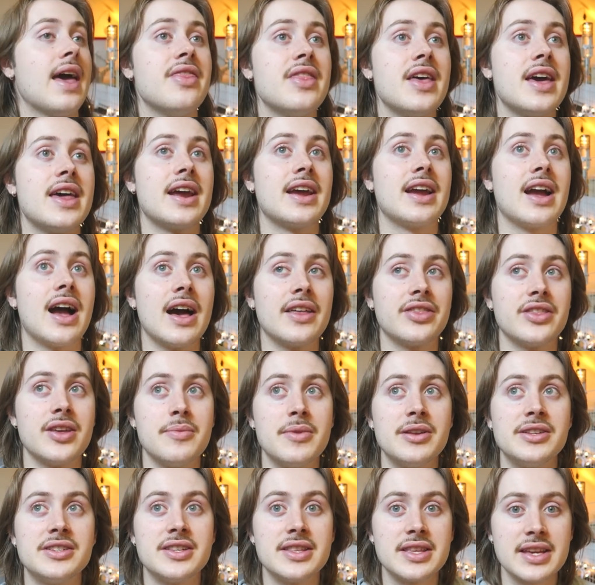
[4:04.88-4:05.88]
And then I got
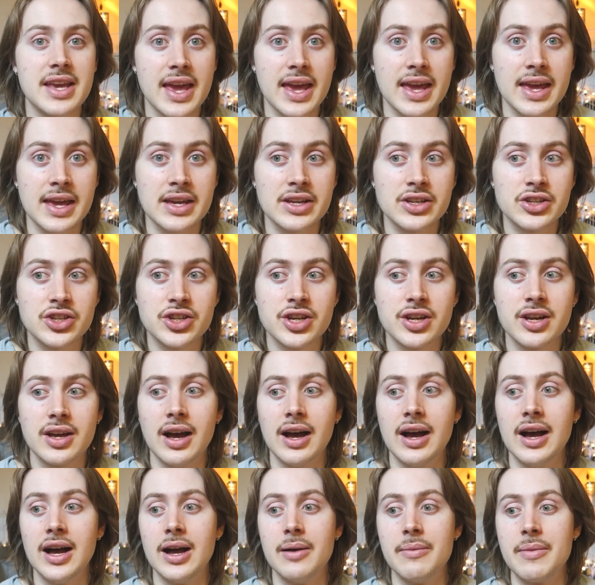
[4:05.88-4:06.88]
them into the cage,
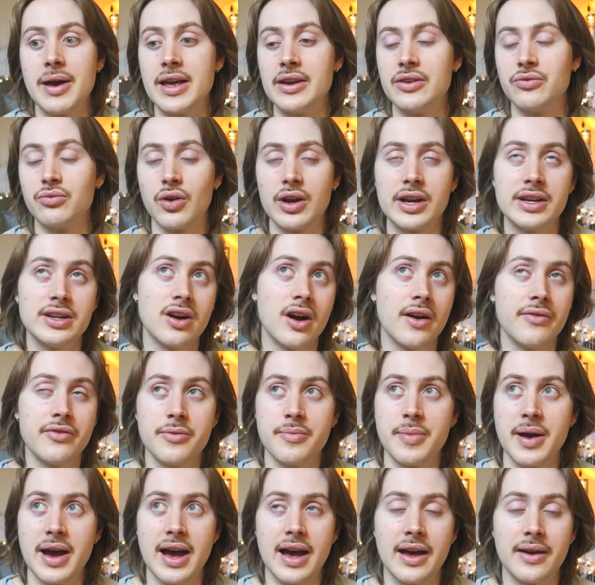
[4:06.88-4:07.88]
and right off
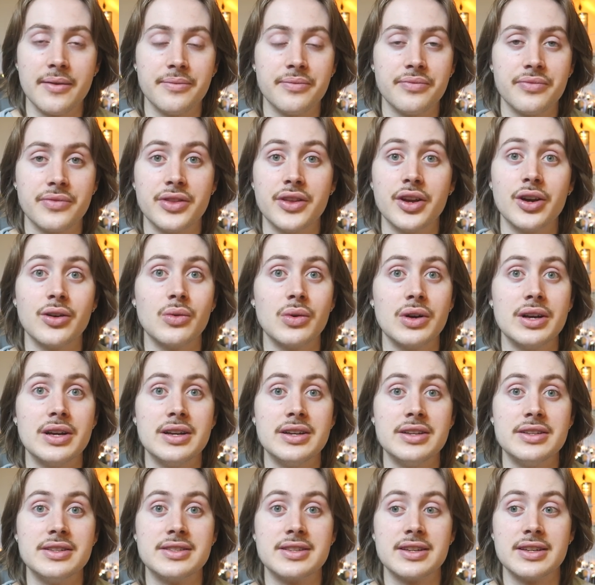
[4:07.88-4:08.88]
the bat, there
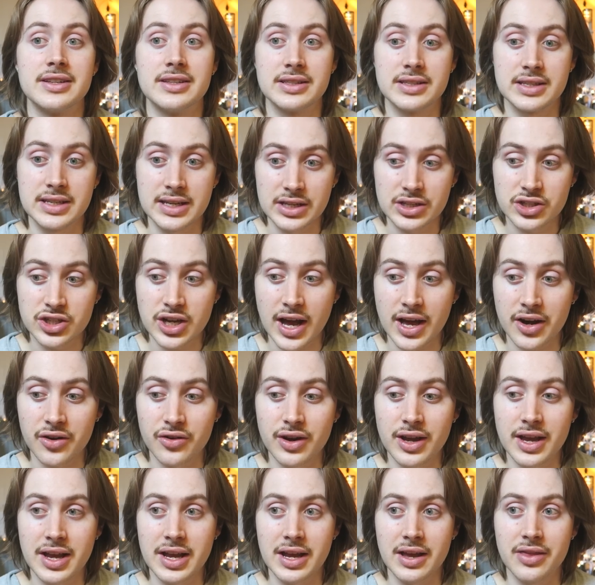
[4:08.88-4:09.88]
was teeth
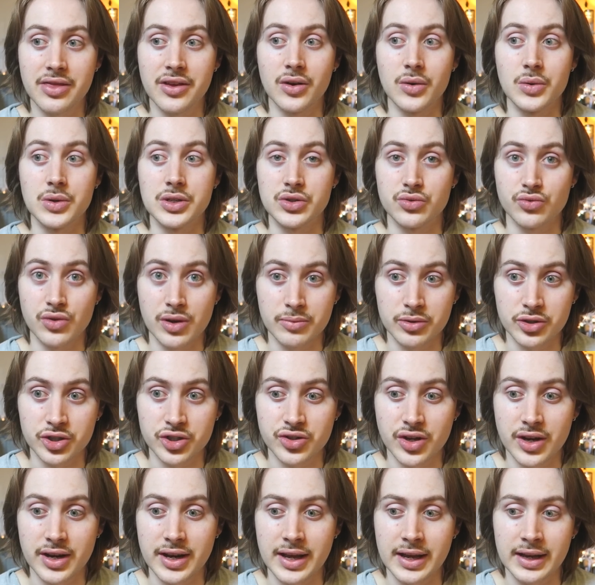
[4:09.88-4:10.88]
chattering, there was rumble
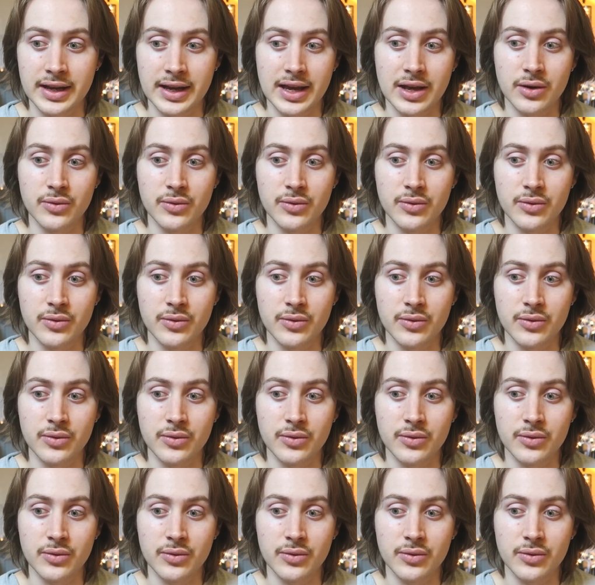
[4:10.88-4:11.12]
strutting.